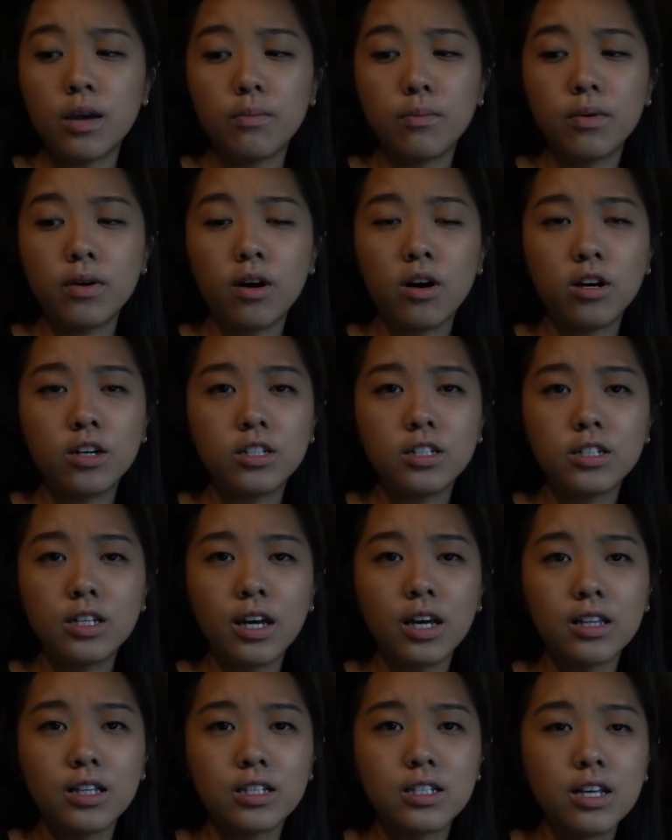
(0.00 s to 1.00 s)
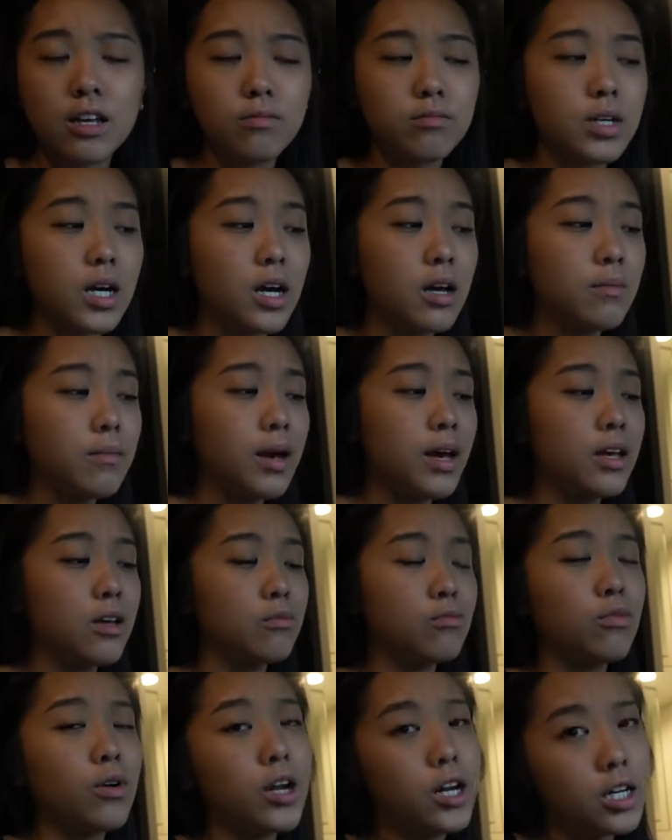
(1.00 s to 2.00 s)
but honestly at the same time I
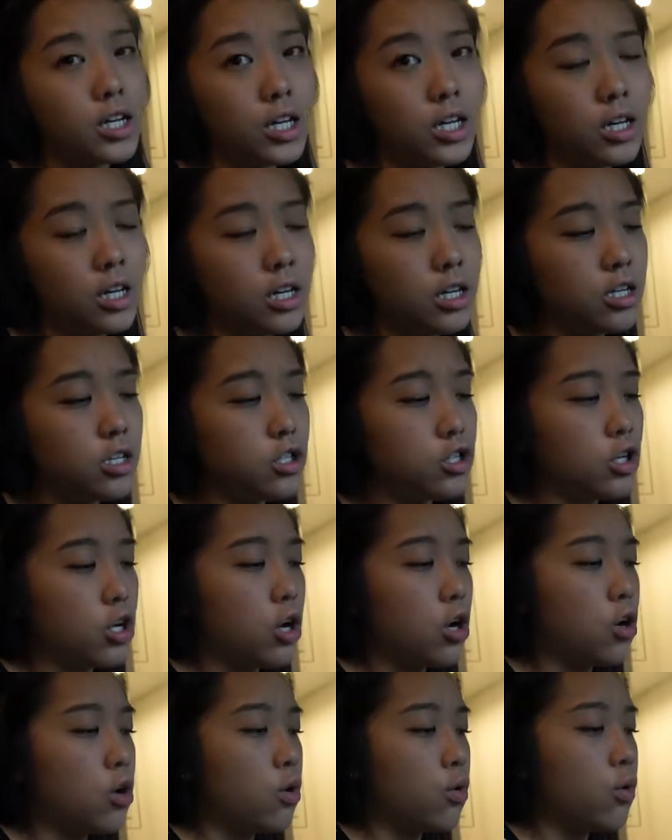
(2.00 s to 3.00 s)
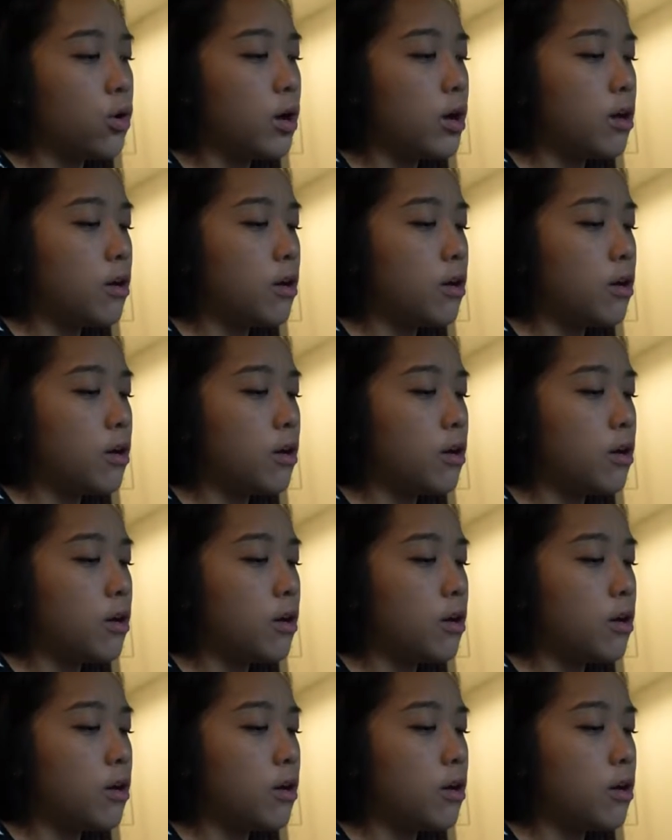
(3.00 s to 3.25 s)
am ready to go